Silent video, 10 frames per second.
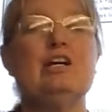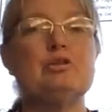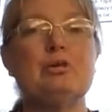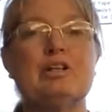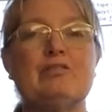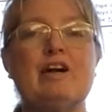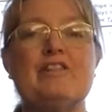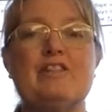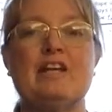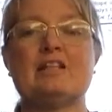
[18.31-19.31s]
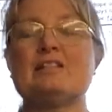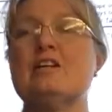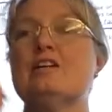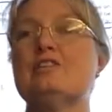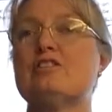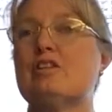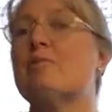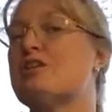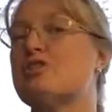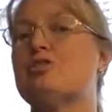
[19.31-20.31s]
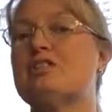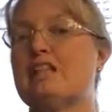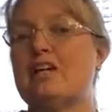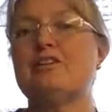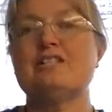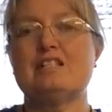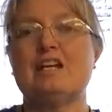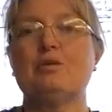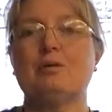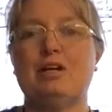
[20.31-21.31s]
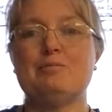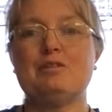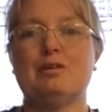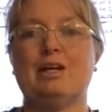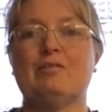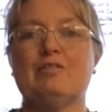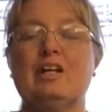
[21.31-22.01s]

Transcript: and doing the right things so that my students understand what I'm doing.